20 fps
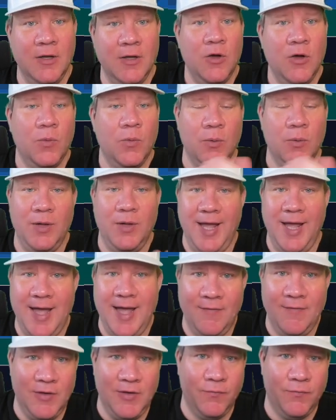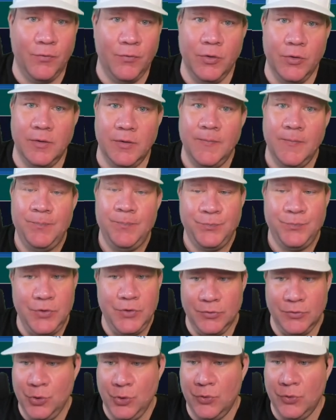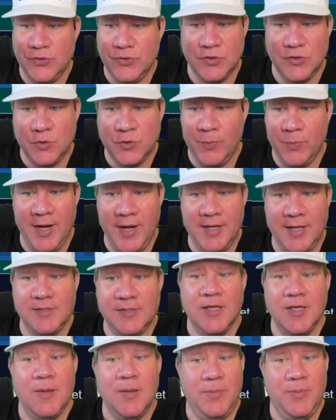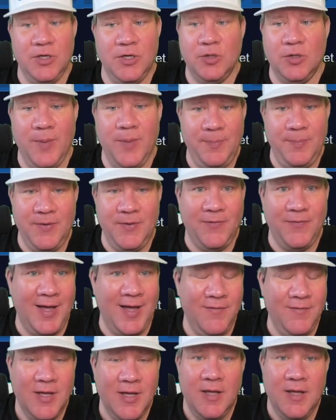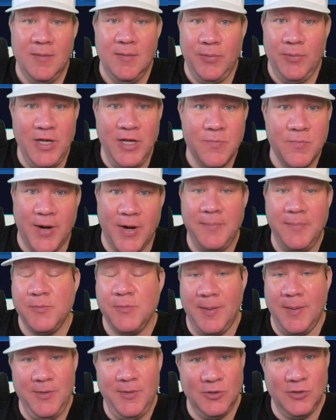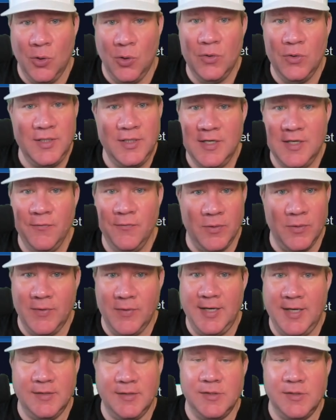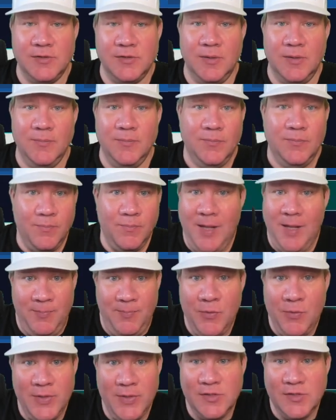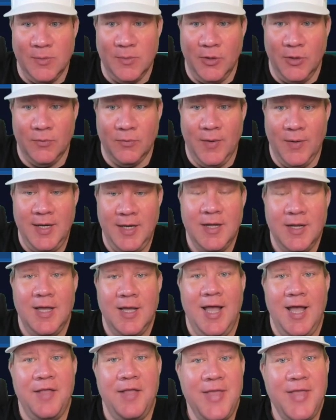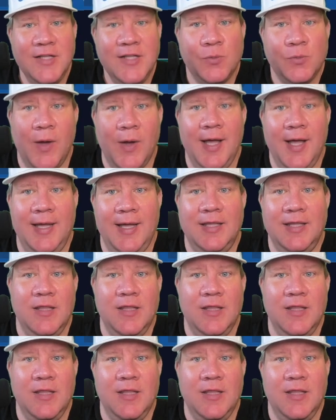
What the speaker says: where we'll have it for, you know, totals and spreads. Pinnacle might be a 5. Player props might be a totally different rating system. Might be reasonable, right? And that's why in the